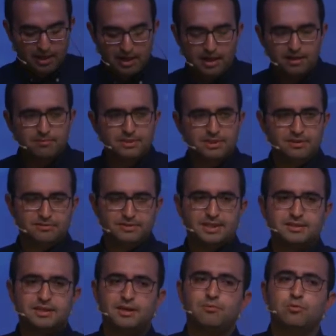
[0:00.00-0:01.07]
I believe
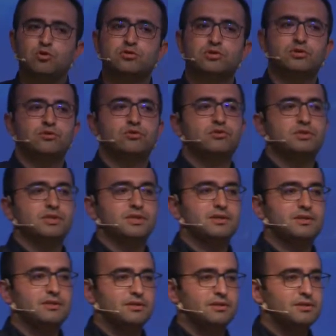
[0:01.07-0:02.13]
that I'm also using
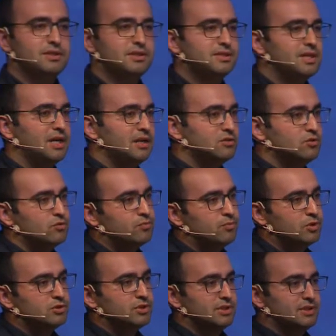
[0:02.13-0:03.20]
this kind of
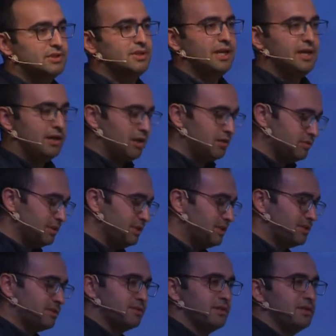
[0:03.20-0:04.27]
modular layouts.
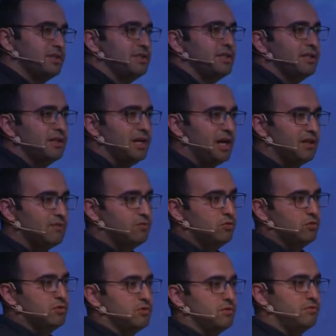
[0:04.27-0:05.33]
It's really
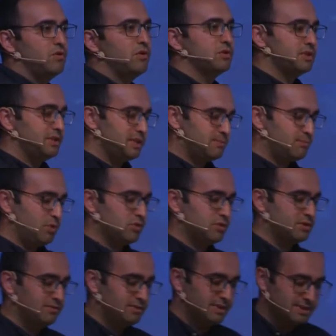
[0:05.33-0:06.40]
helpful for the
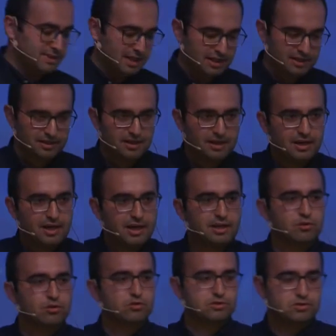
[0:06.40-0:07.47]
responsive design
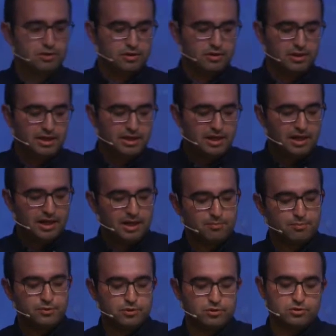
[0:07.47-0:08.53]
and also
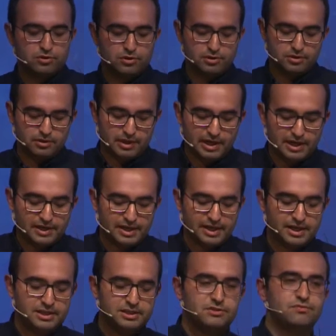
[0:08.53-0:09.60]
help you to
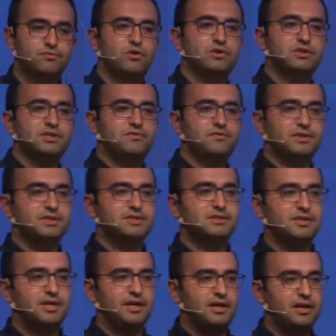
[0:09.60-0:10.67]
arrange for different
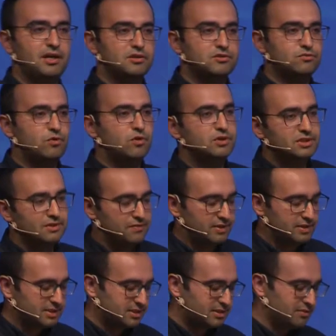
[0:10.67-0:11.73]
layouts for
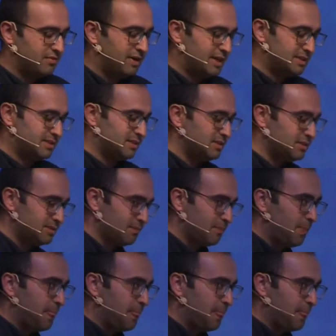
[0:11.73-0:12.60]
different devices.